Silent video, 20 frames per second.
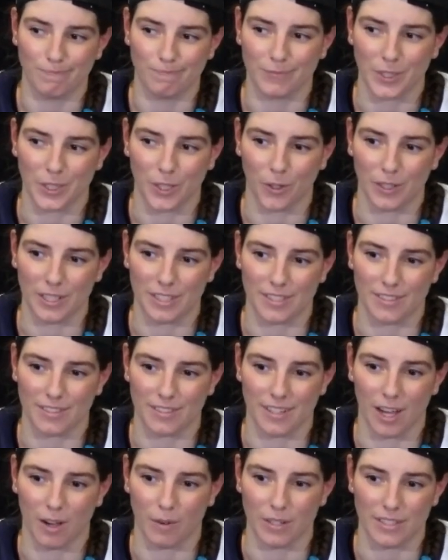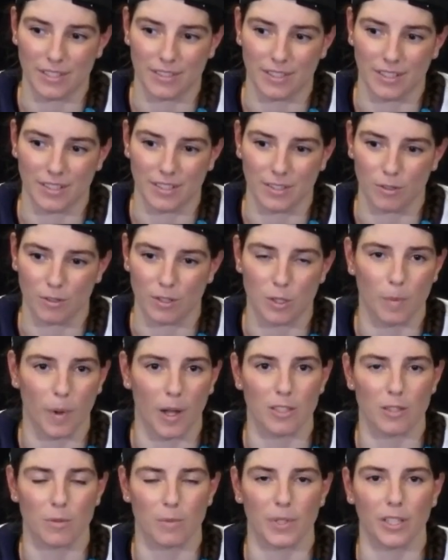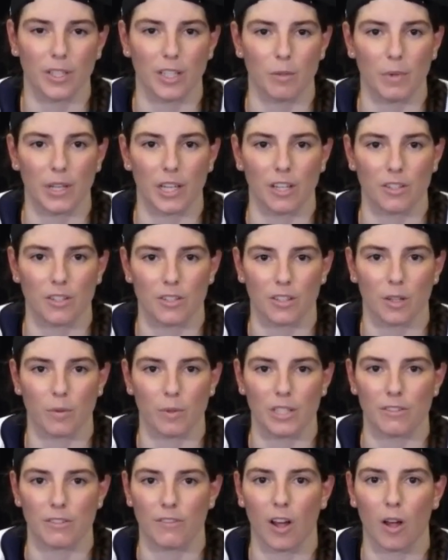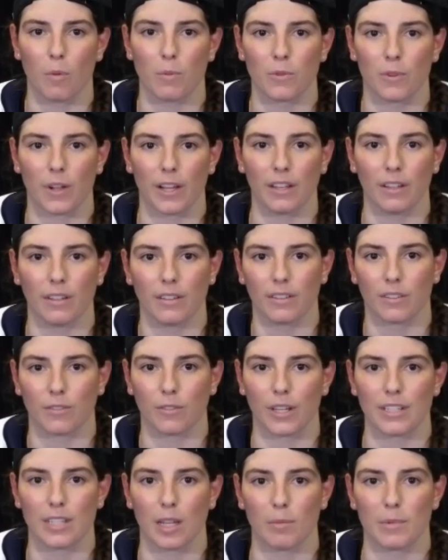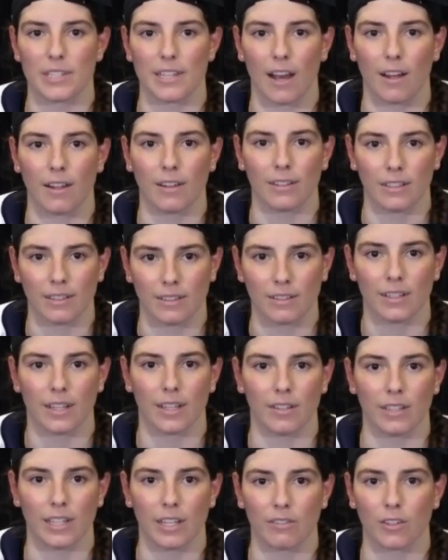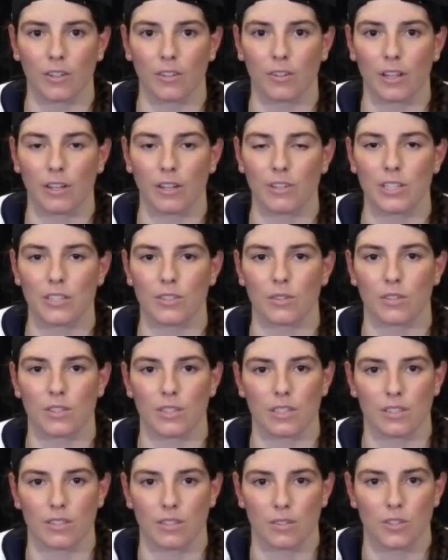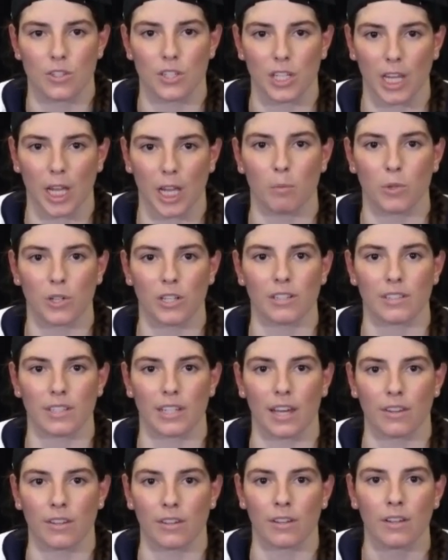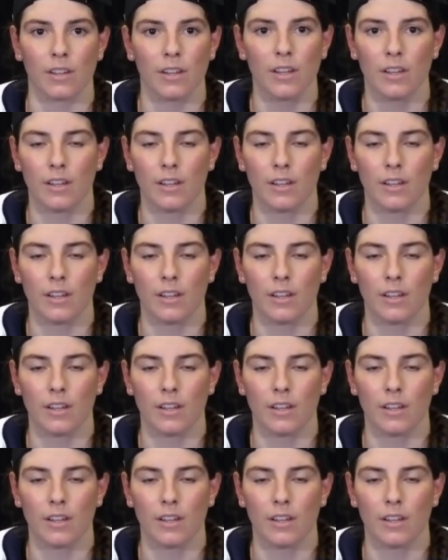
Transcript: you know, it's the responsibility of making sure that we develop the right type of talent and give her the right resources so she can put it together.